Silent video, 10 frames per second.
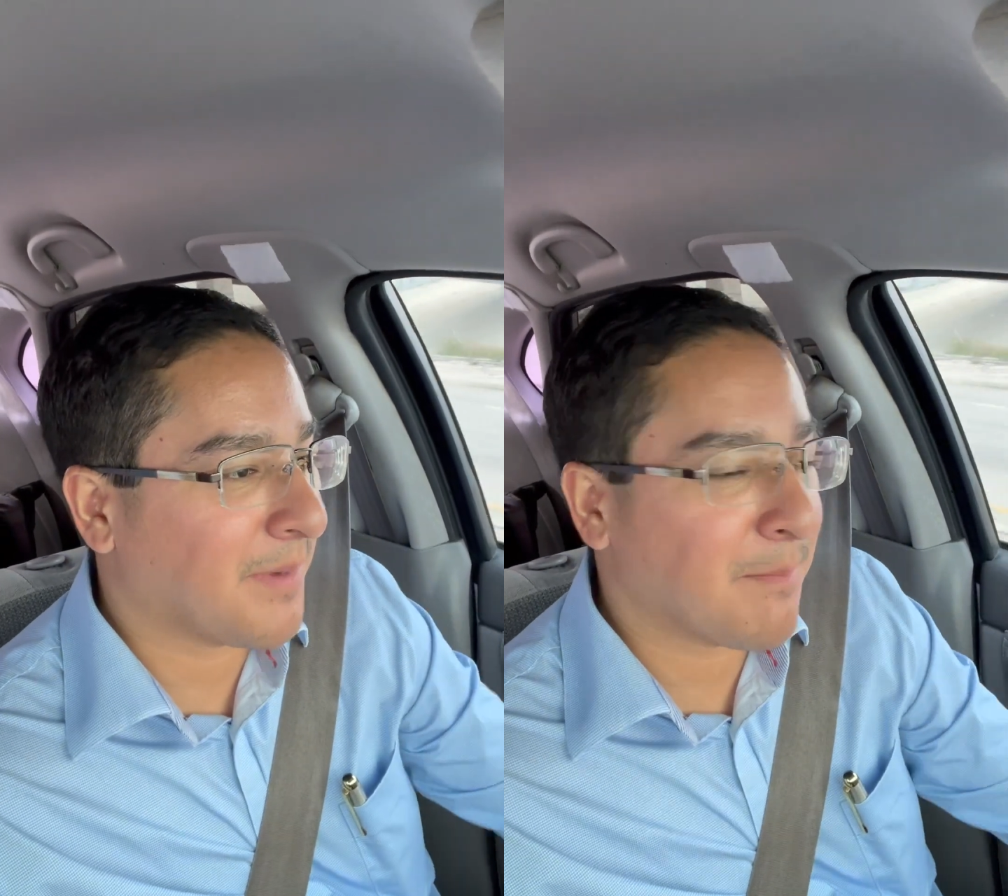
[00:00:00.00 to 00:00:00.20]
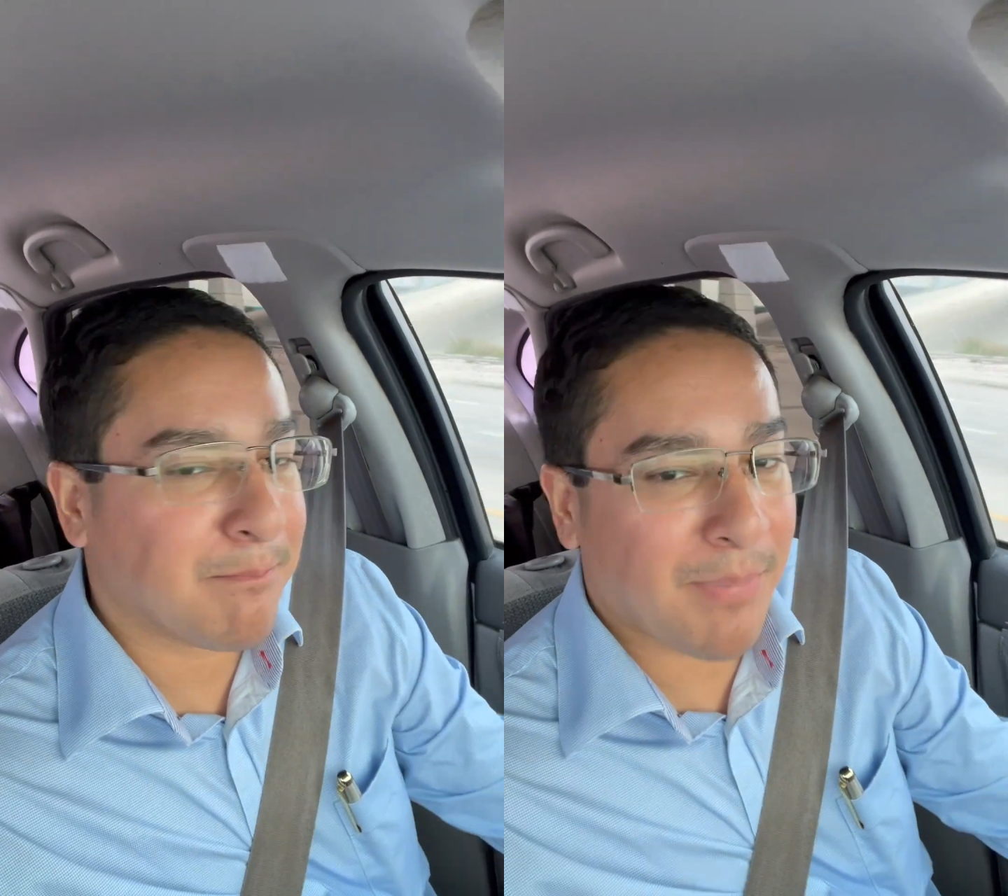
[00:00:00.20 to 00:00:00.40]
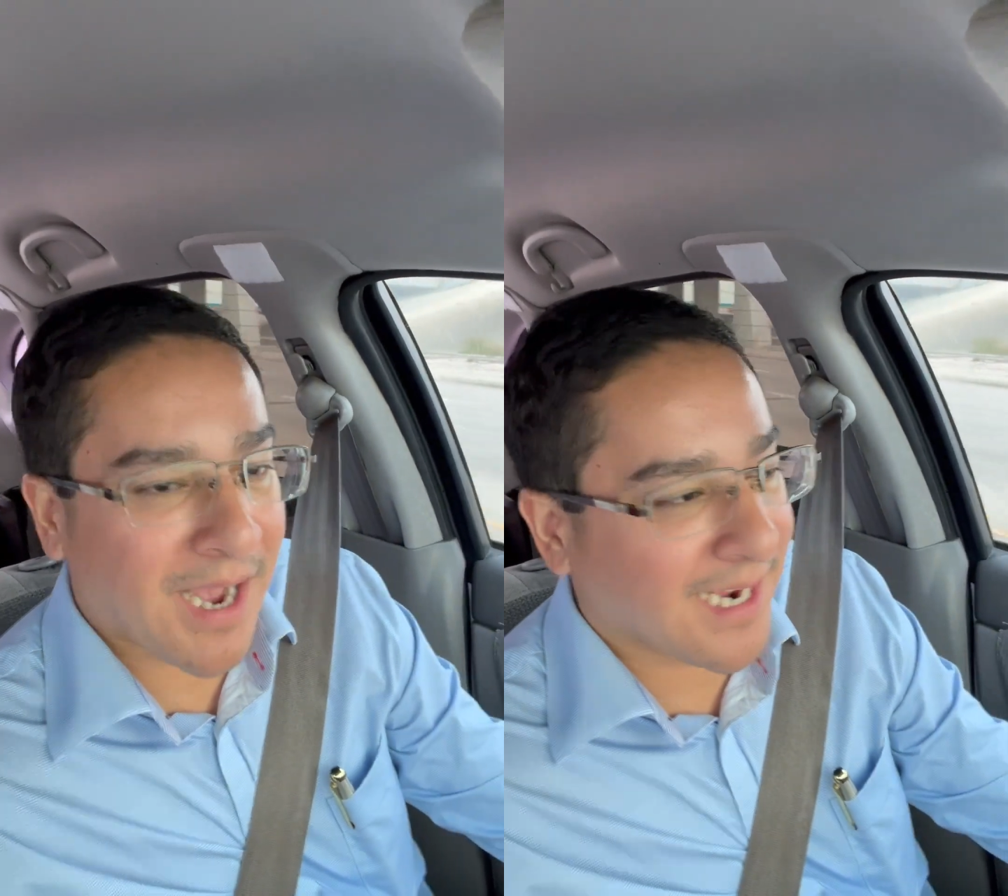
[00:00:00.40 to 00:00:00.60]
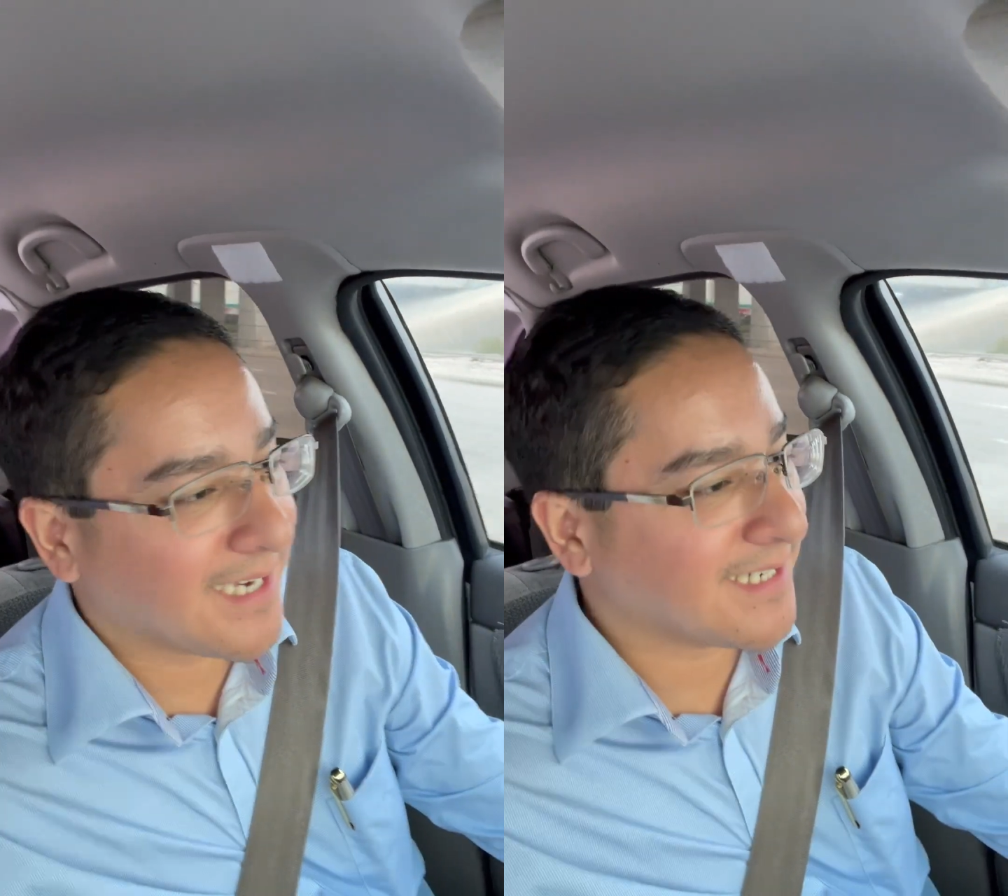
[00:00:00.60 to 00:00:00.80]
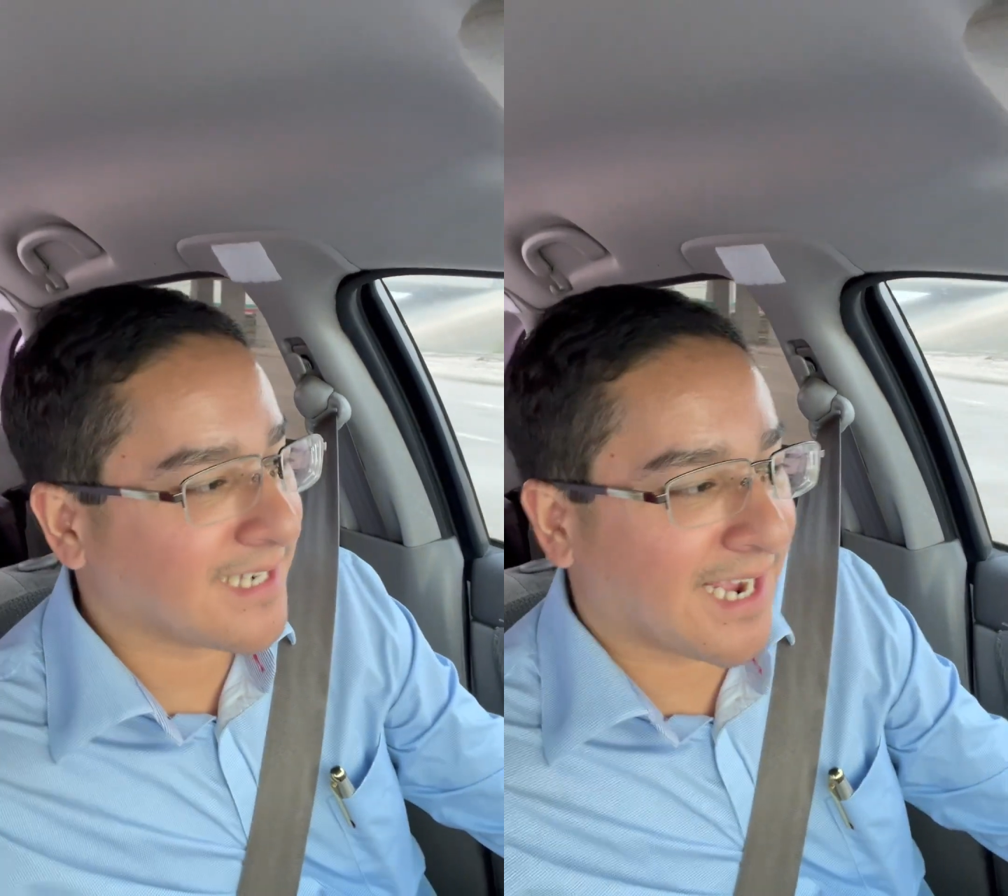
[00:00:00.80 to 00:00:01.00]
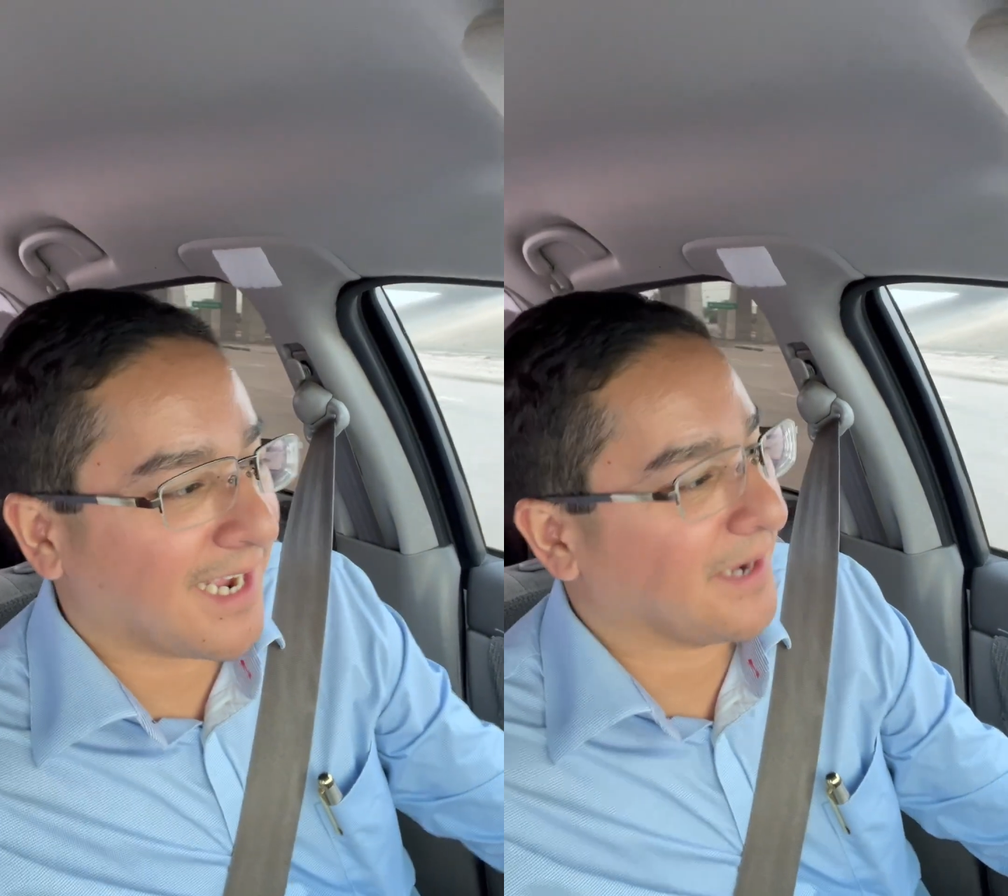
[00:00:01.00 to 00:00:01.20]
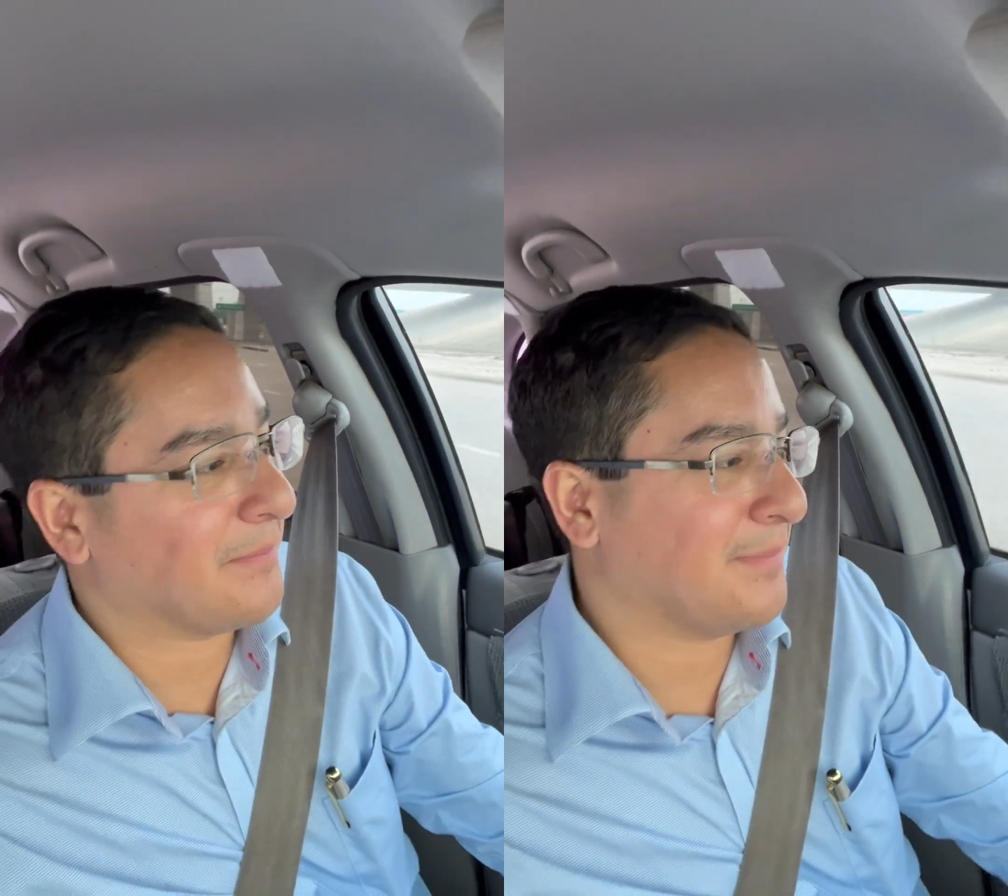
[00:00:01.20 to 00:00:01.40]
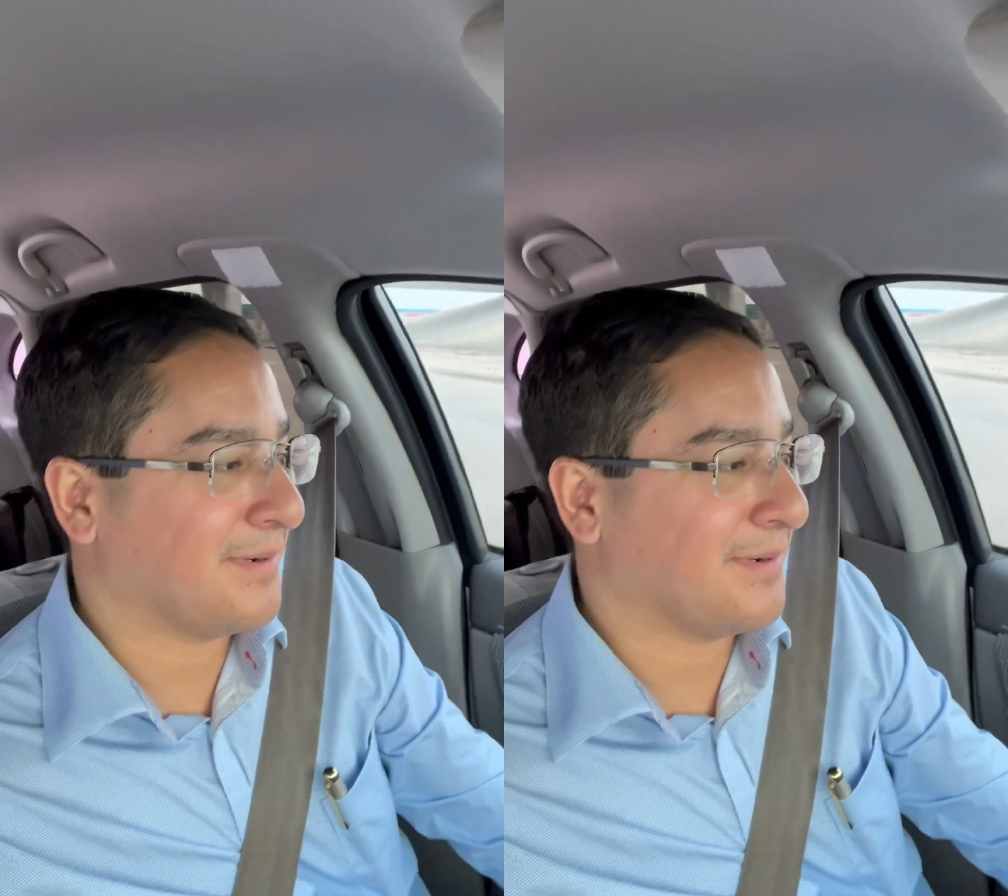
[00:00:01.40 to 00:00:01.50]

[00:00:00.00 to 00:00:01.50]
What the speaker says: I'm buying time.